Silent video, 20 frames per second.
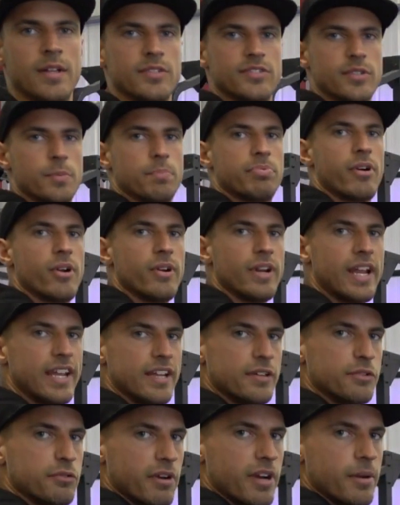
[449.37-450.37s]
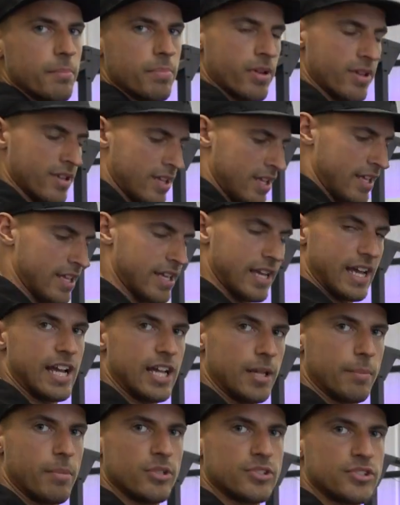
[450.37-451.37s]
So pronated grip,
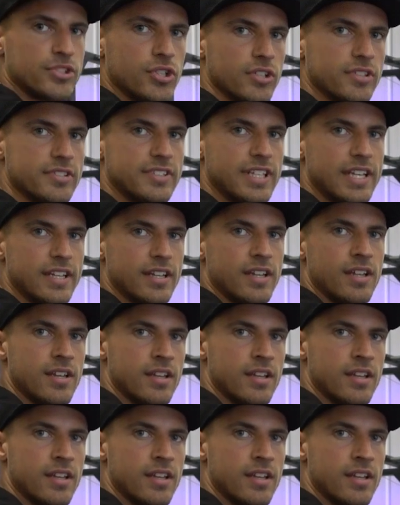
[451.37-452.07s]
elbows tucked in,